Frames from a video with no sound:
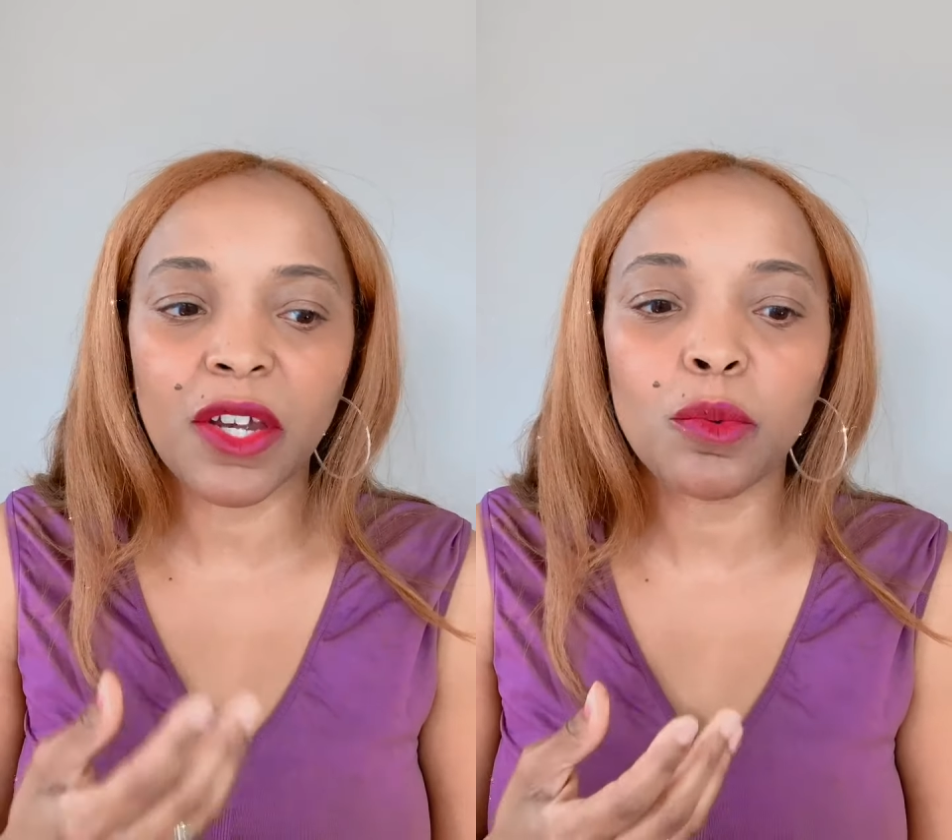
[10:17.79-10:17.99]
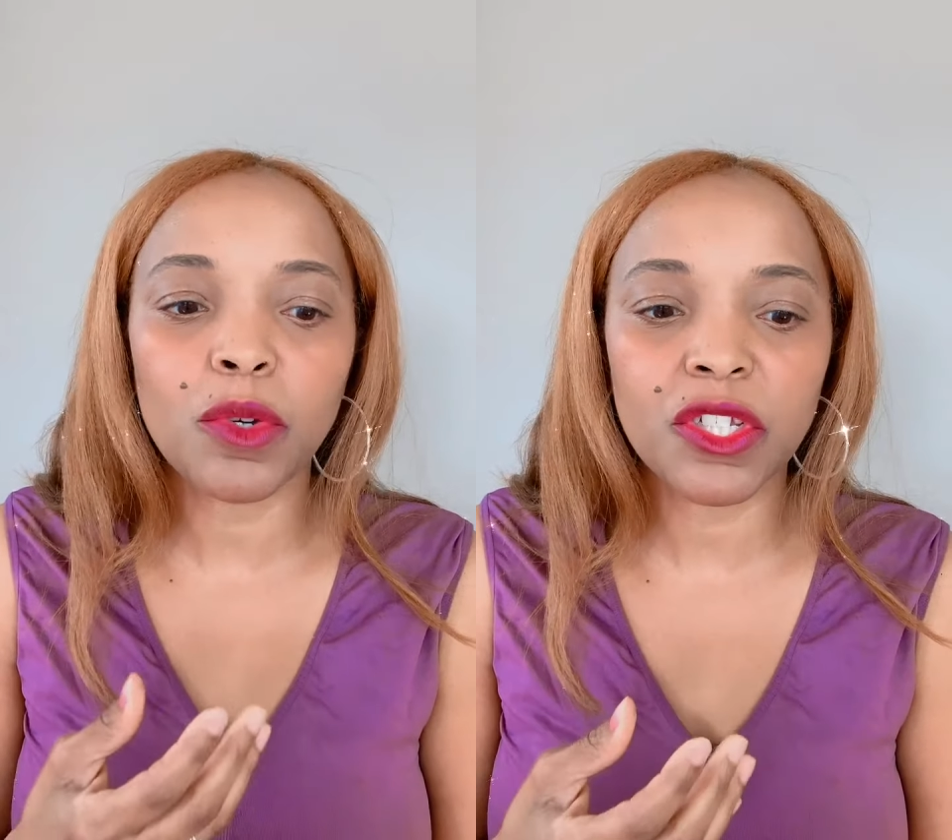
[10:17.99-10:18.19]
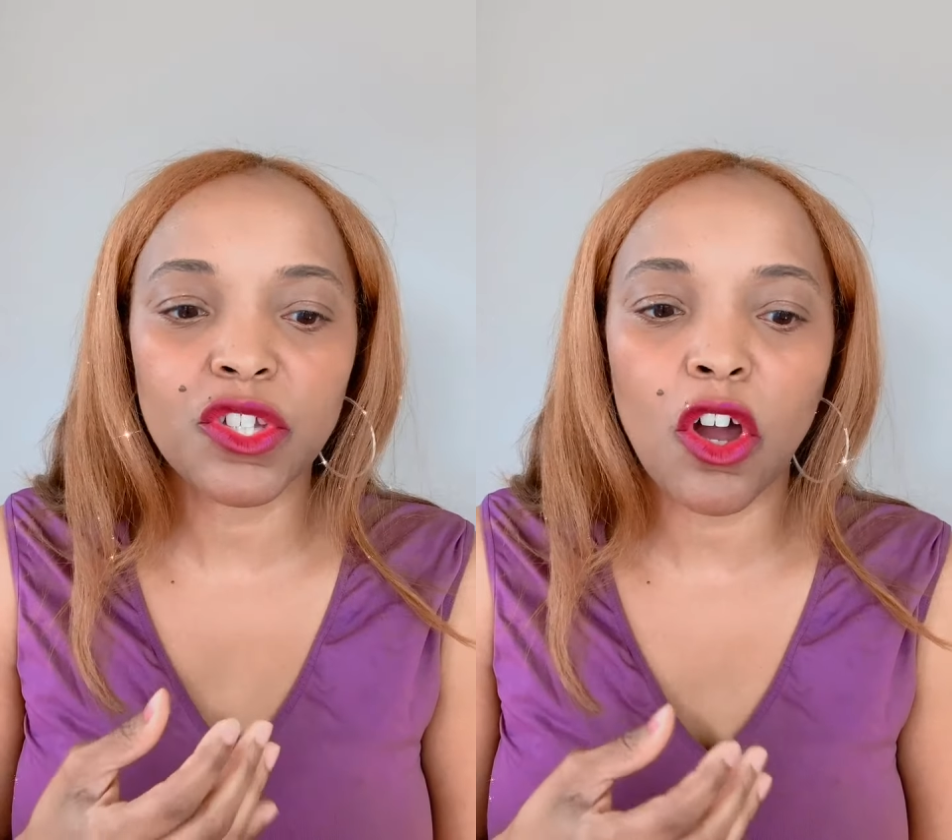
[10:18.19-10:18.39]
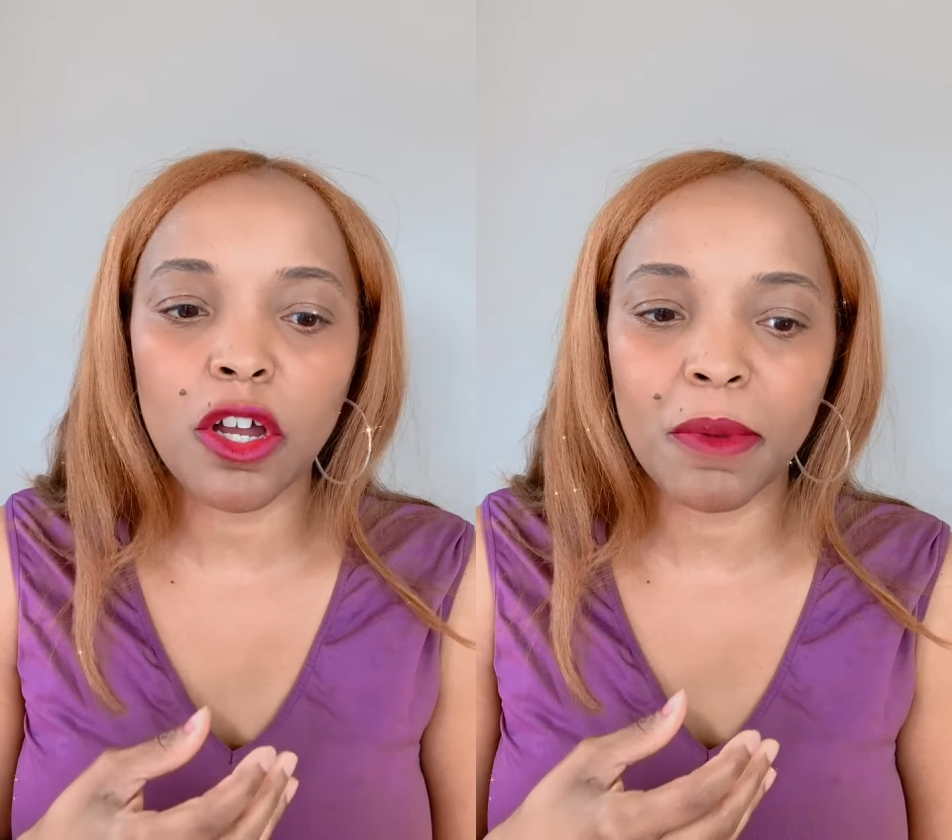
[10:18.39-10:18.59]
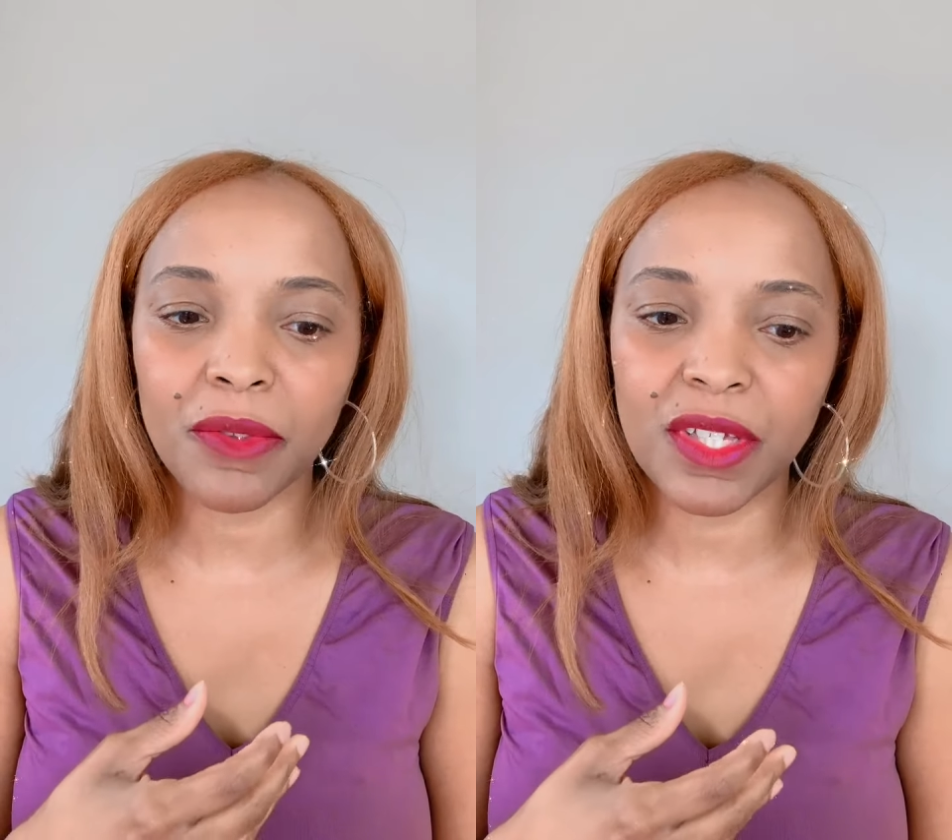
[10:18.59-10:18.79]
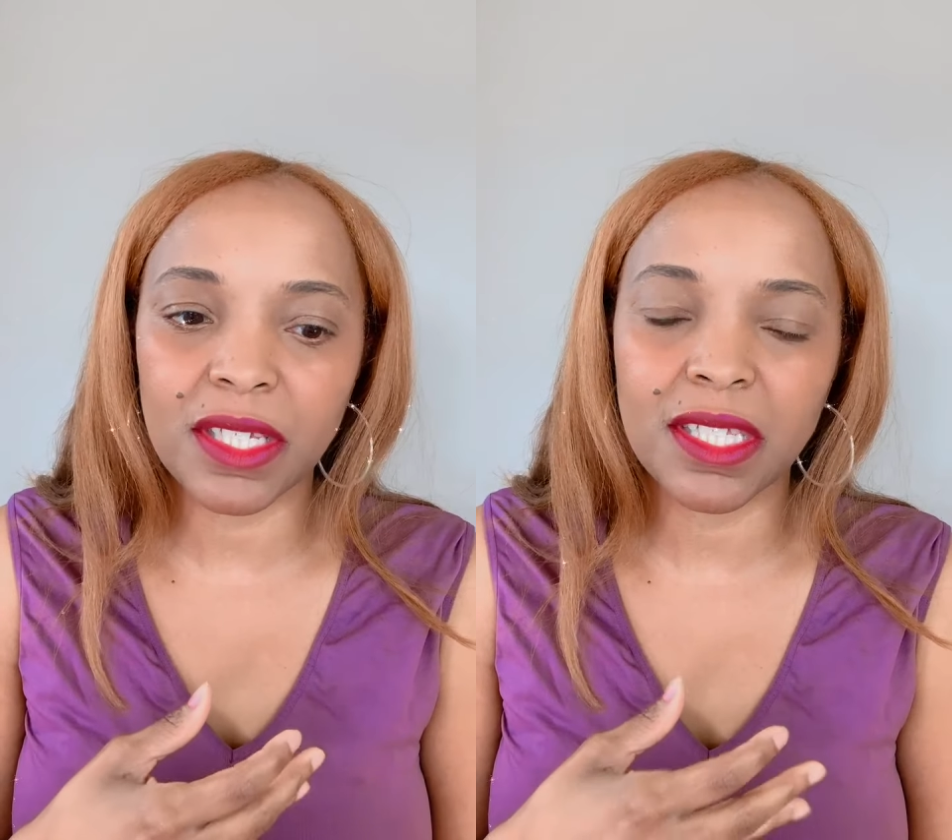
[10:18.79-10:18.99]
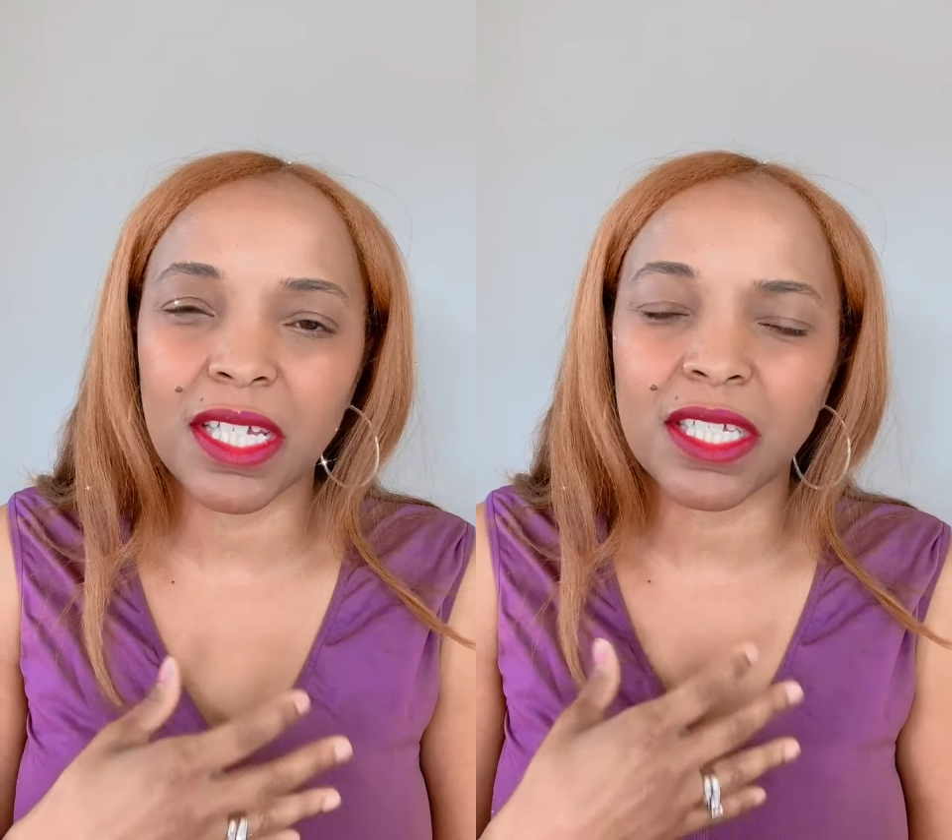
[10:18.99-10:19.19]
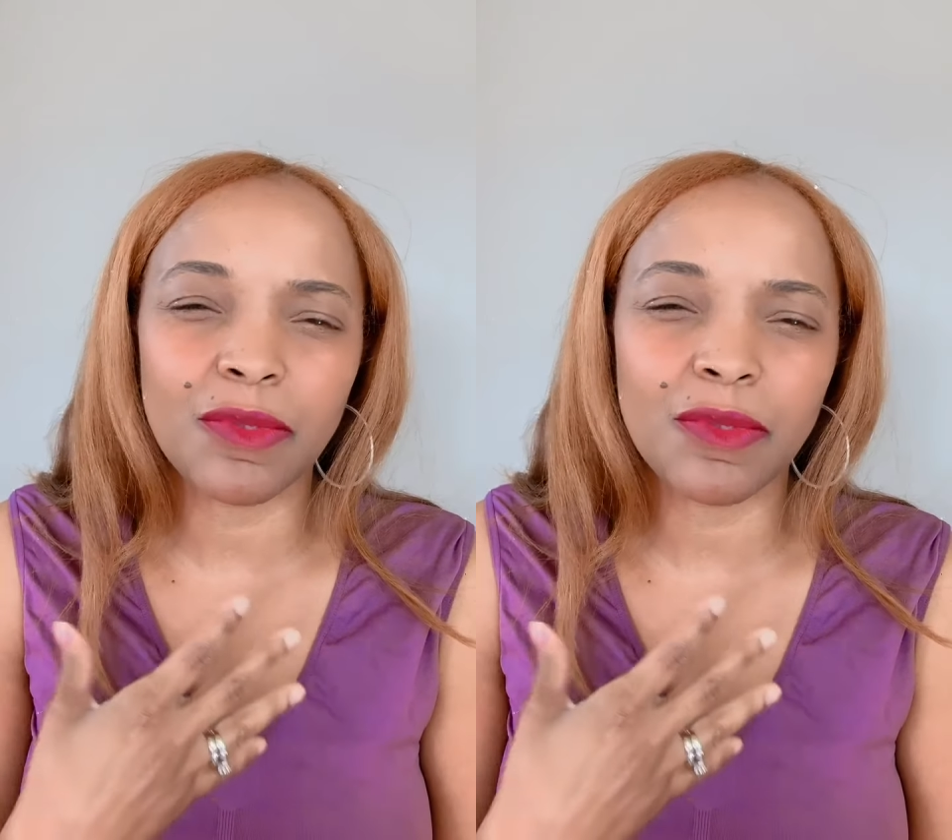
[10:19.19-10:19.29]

don't want to talk about these things,